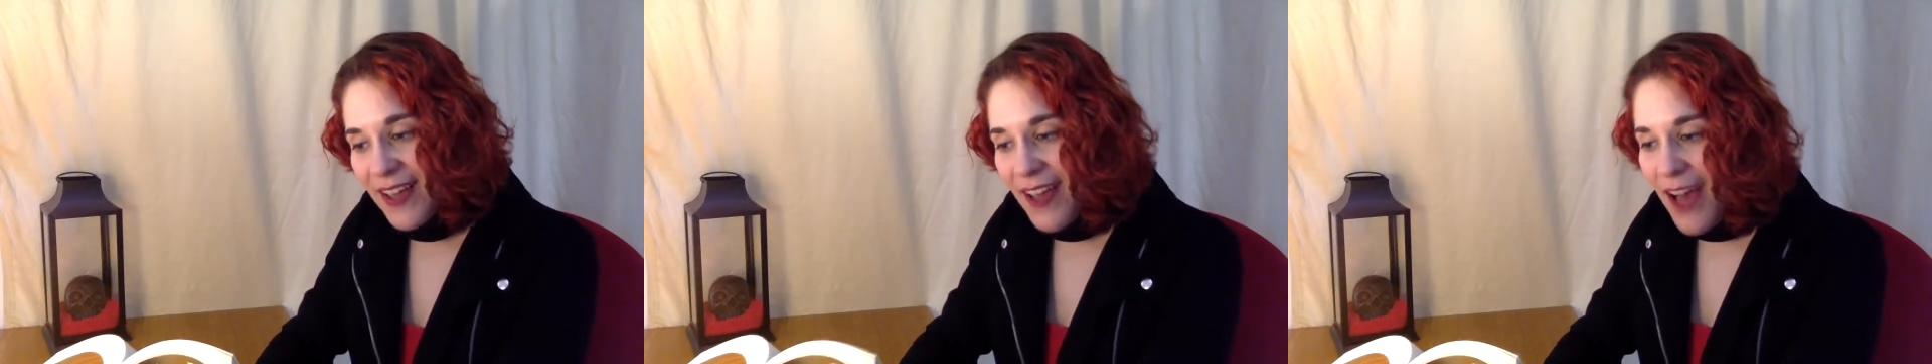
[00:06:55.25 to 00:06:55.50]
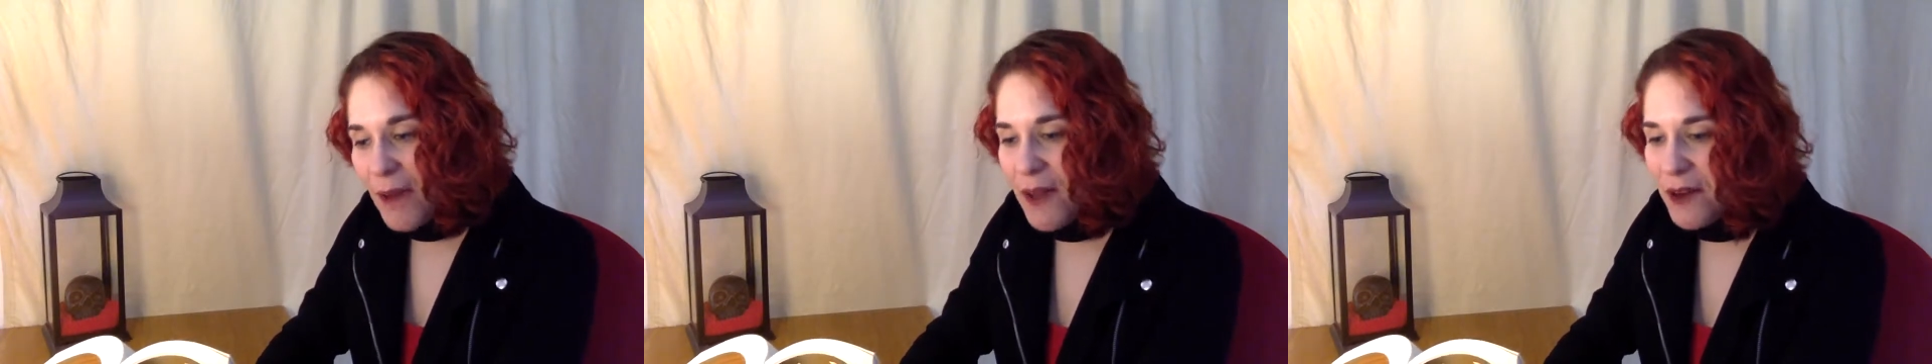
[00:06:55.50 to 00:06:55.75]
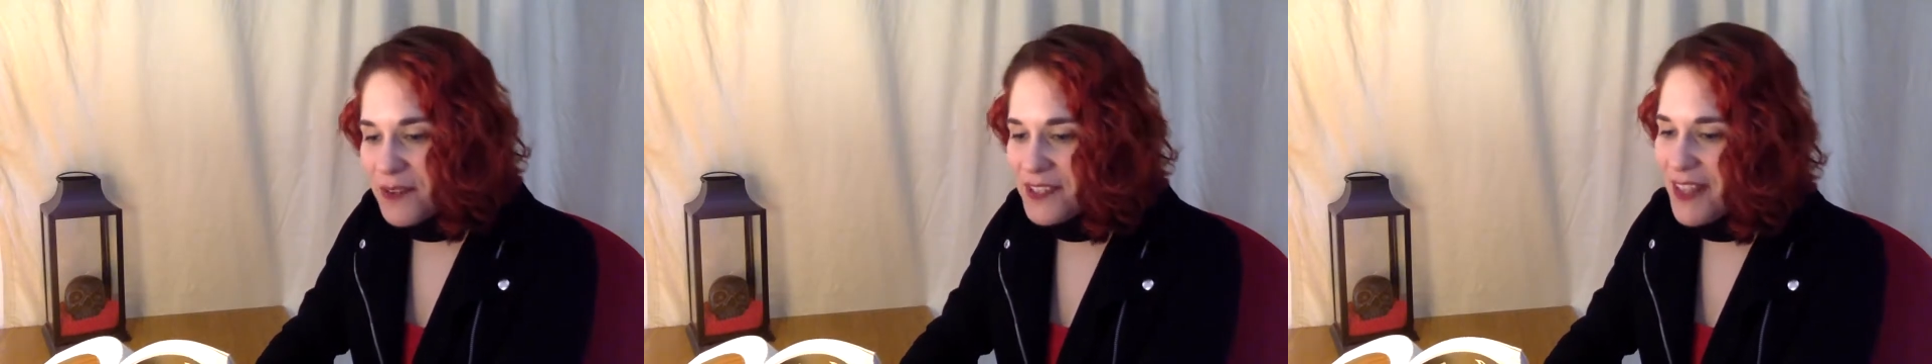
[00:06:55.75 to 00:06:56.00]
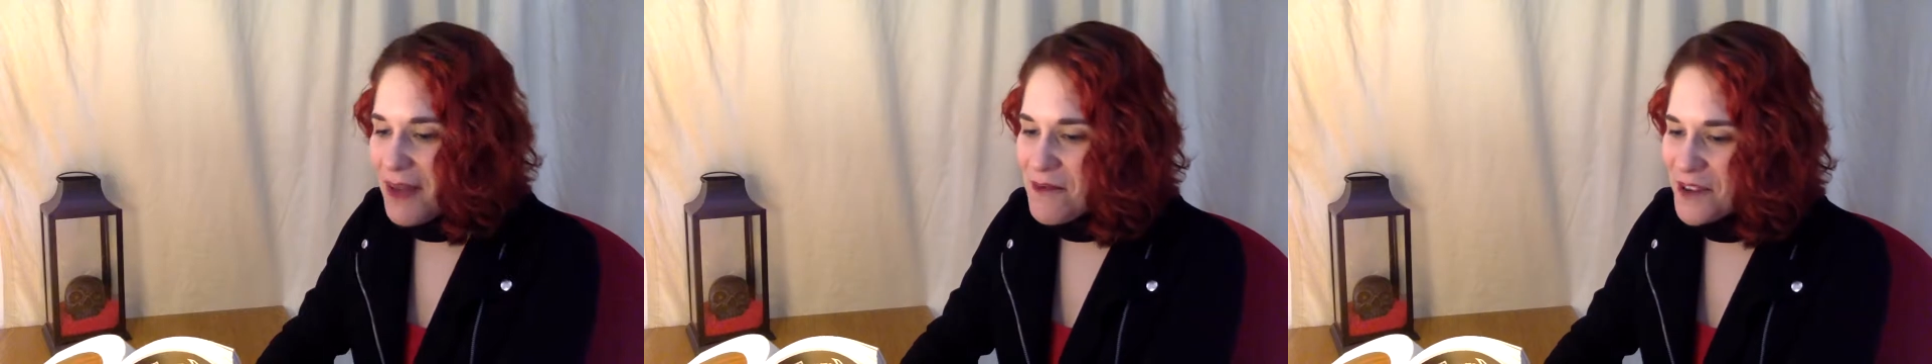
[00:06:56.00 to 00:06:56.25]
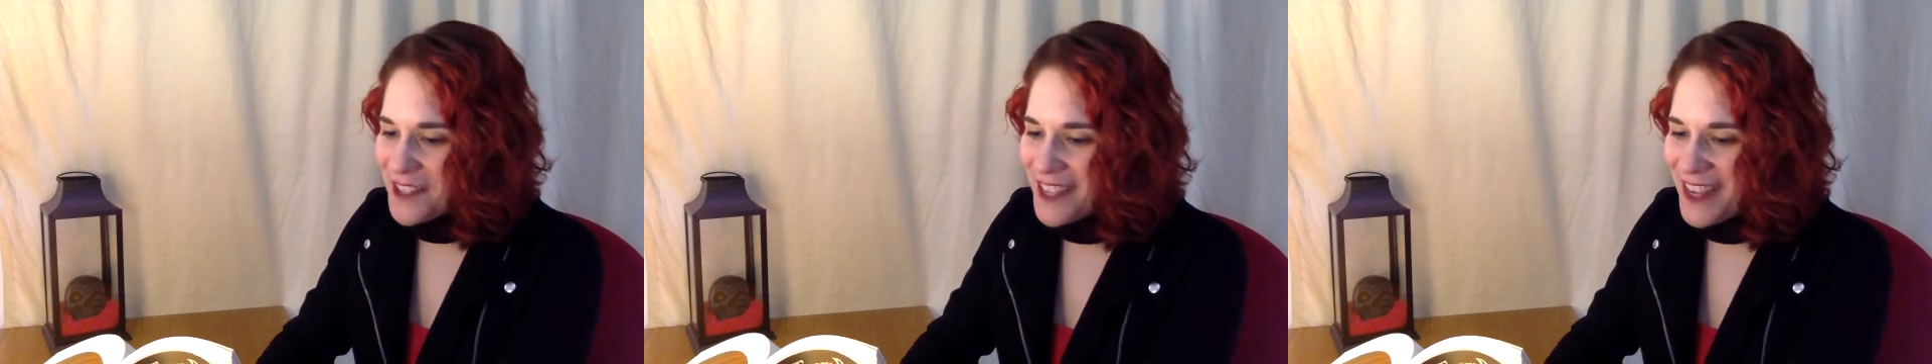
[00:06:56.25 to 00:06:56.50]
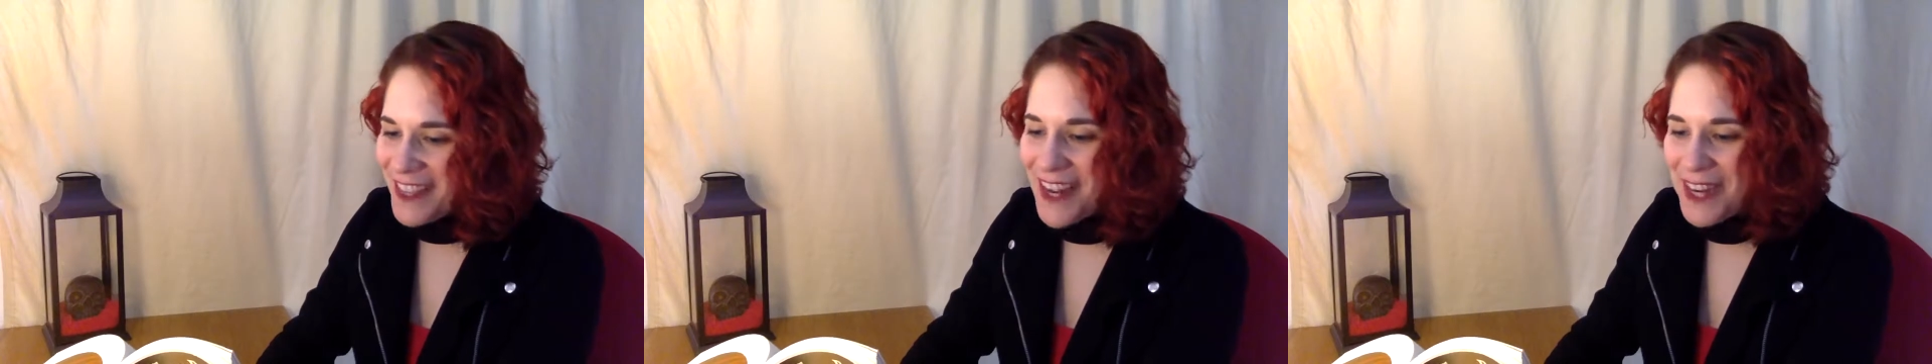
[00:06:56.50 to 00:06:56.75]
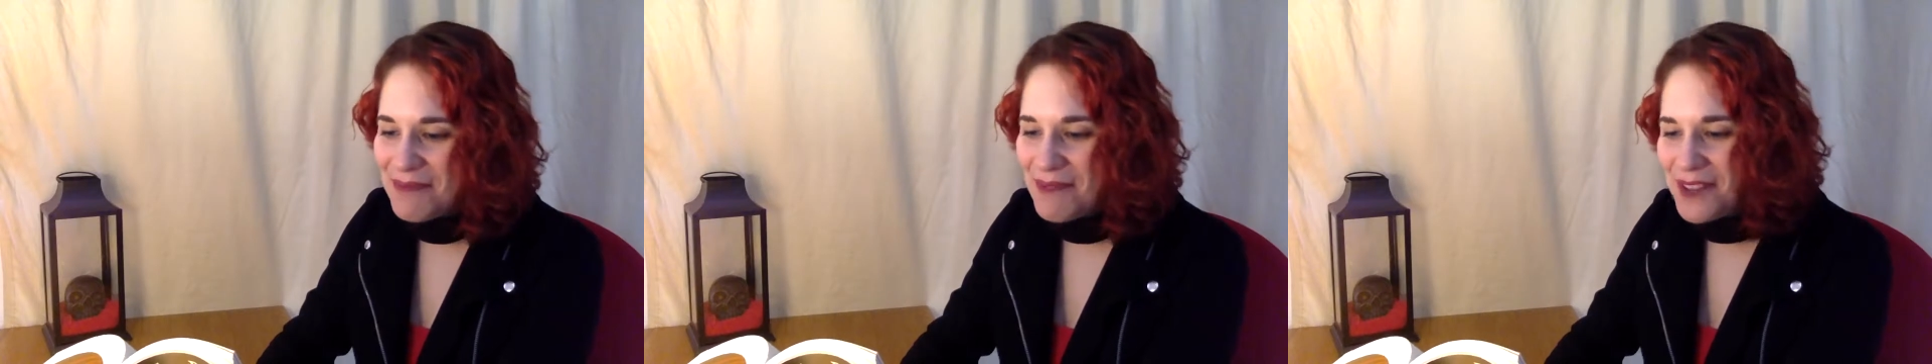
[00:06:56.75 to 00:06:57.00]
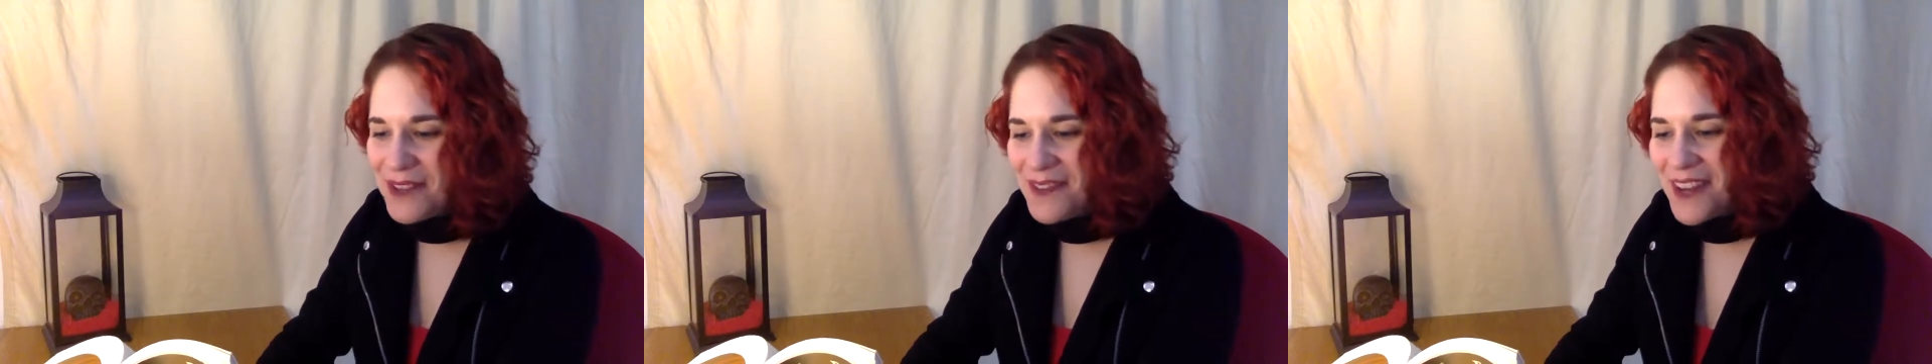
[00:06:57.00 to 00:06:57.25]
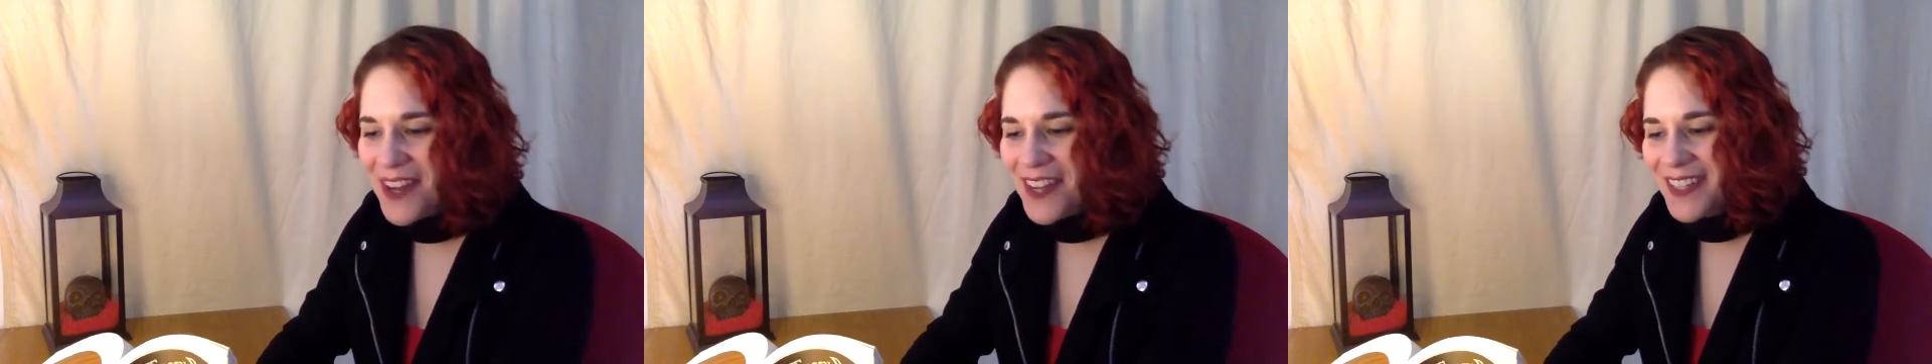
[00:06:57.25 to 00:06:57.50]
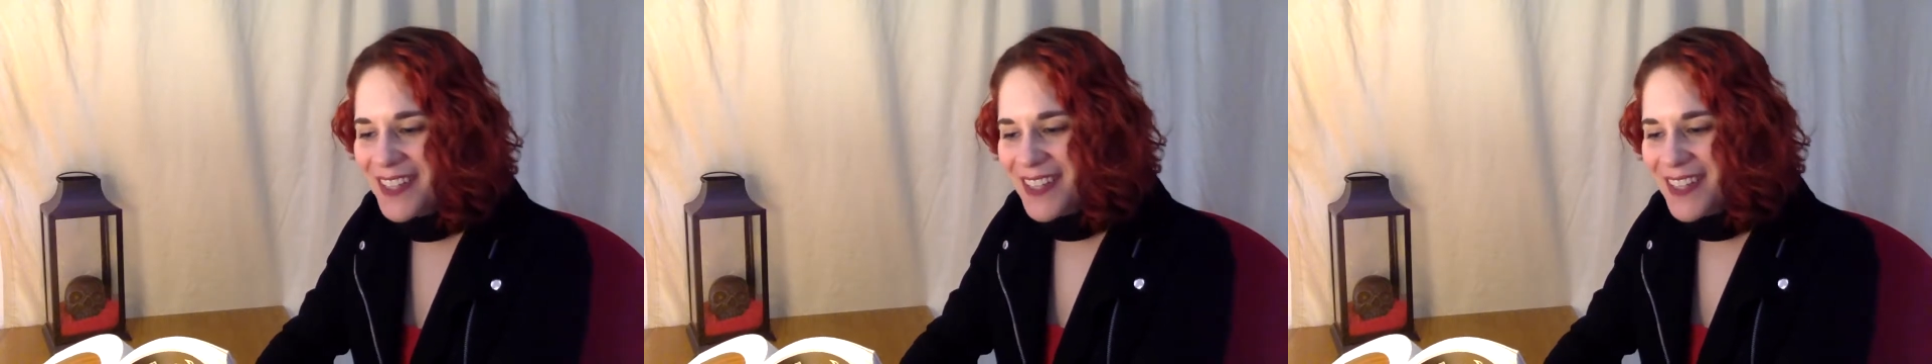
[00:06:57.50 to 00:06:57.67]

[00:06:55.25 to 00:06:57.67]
I bet it was a lot more exciting than any book you've got,